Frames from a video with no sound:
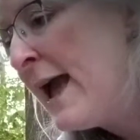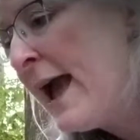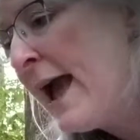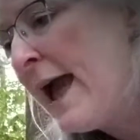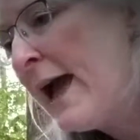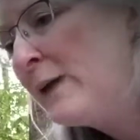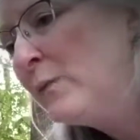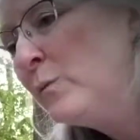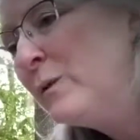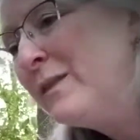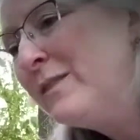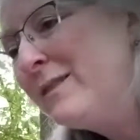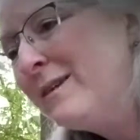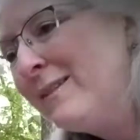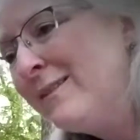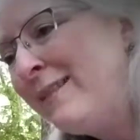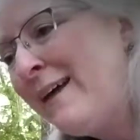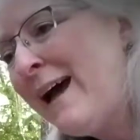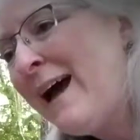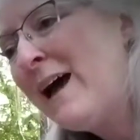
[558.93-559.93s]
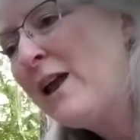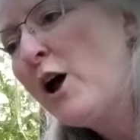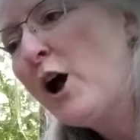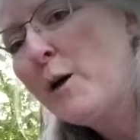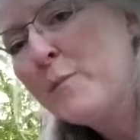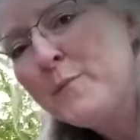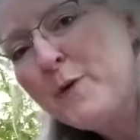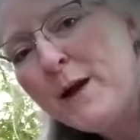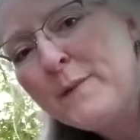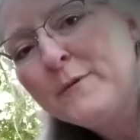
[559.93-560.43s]
And within that,
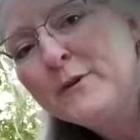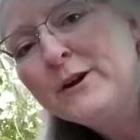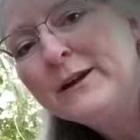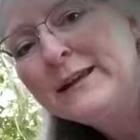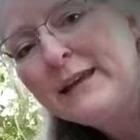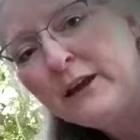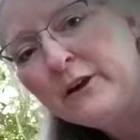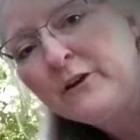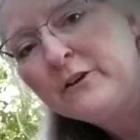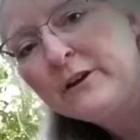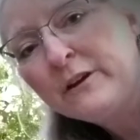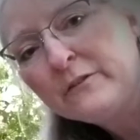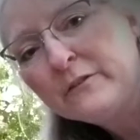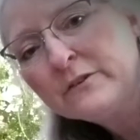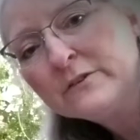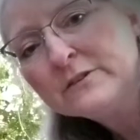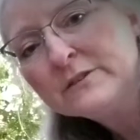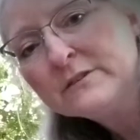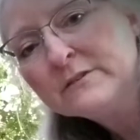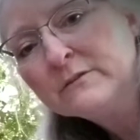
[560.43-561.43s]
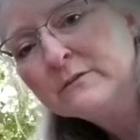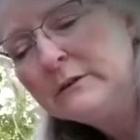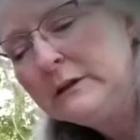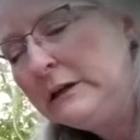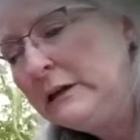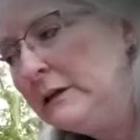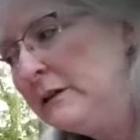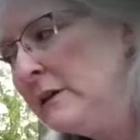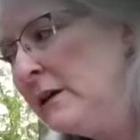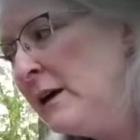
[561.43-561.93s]
our primary caregivers,
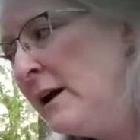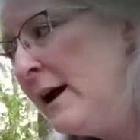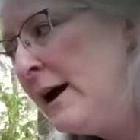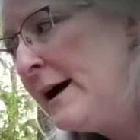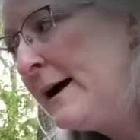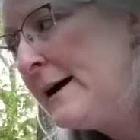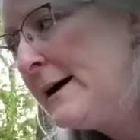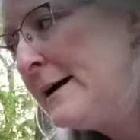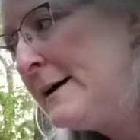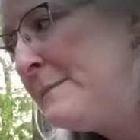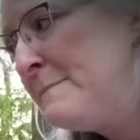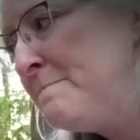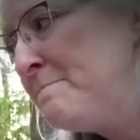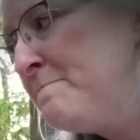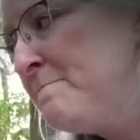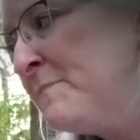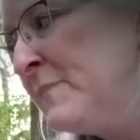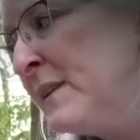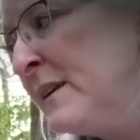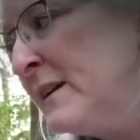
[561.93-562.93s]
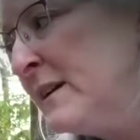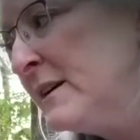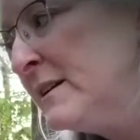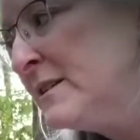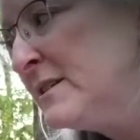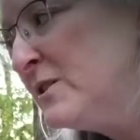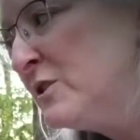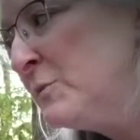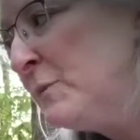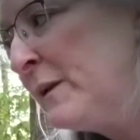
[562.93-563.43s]
right?
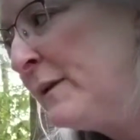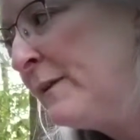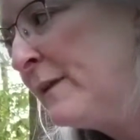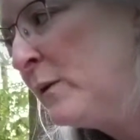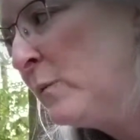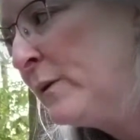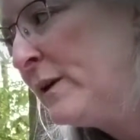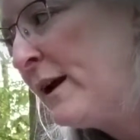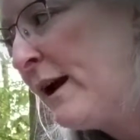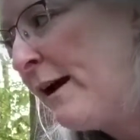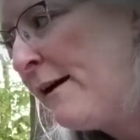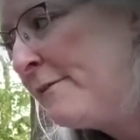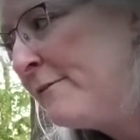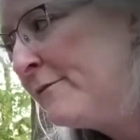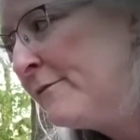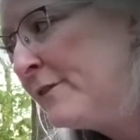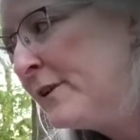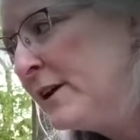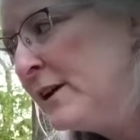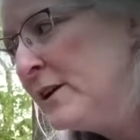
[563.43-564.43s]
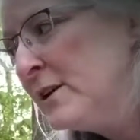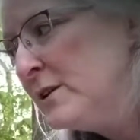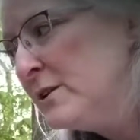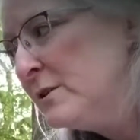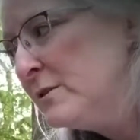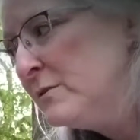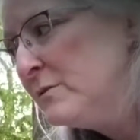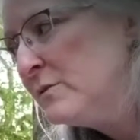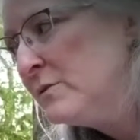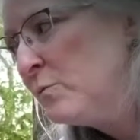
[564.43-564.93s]
Assuming that we have
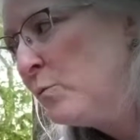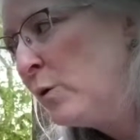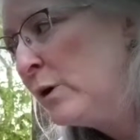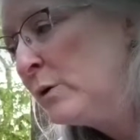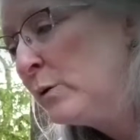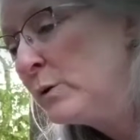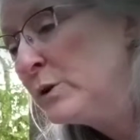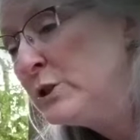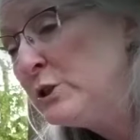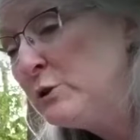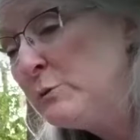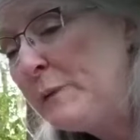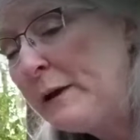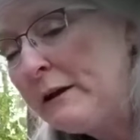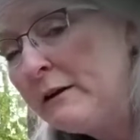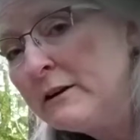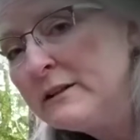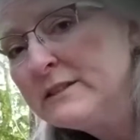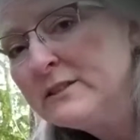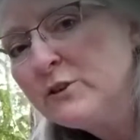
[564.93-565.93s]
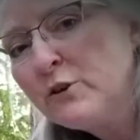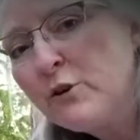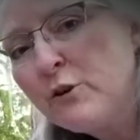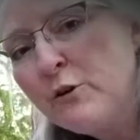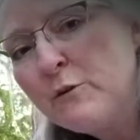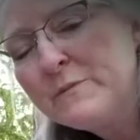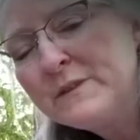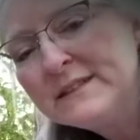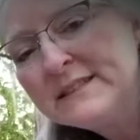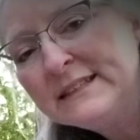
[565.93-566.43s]
1 or 2 parents at
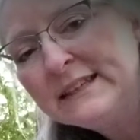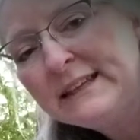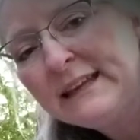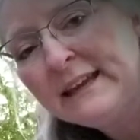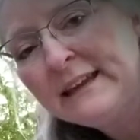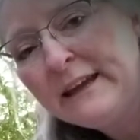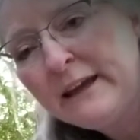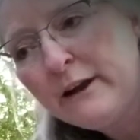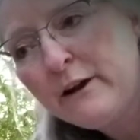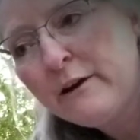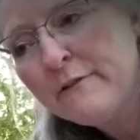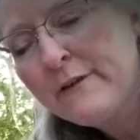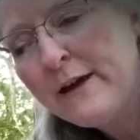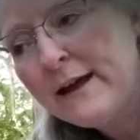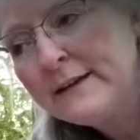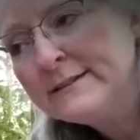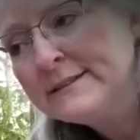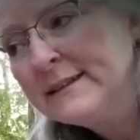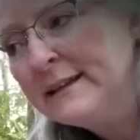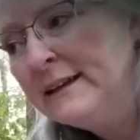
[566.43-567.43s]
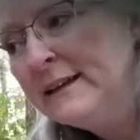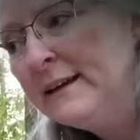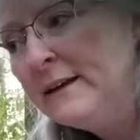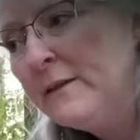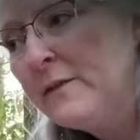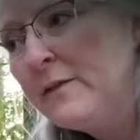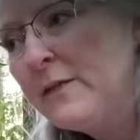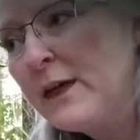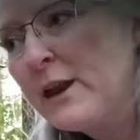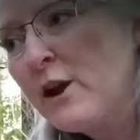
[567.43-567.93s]
home that's taking care of us,
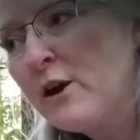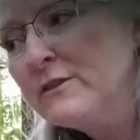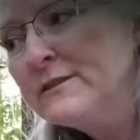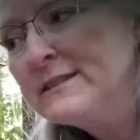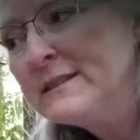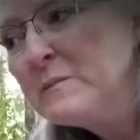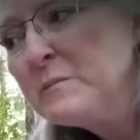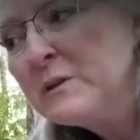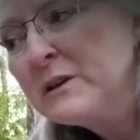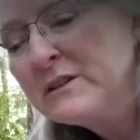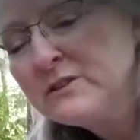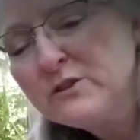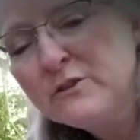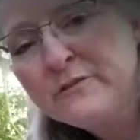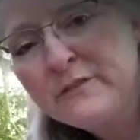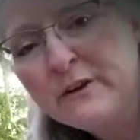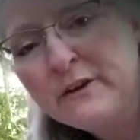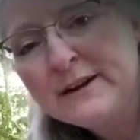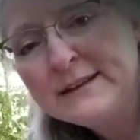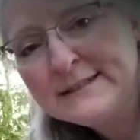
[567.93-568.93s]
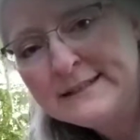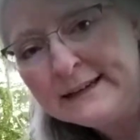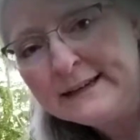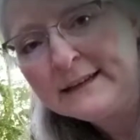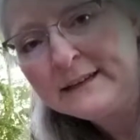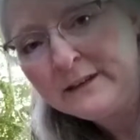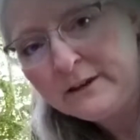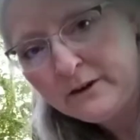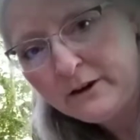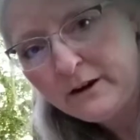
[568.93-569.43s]
then our siblings are very
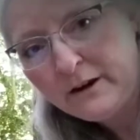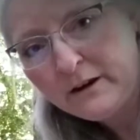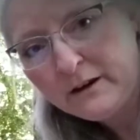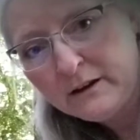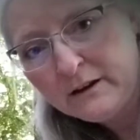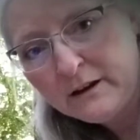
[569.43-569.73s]
secondary